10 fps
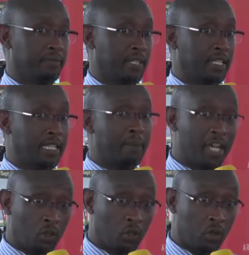In the
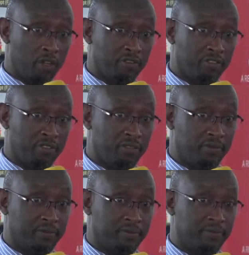microwave.
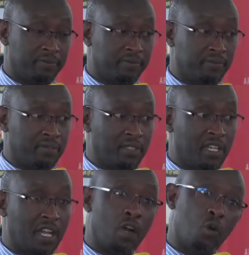
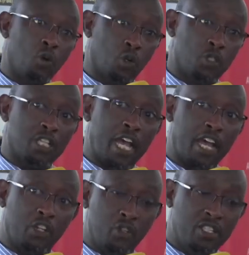How close
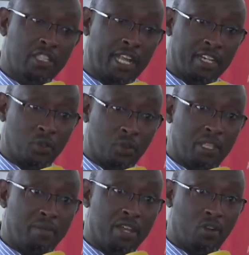do you interact with the
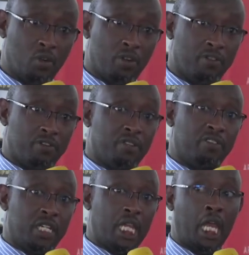microwave every
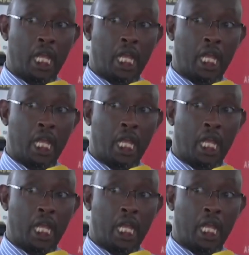day?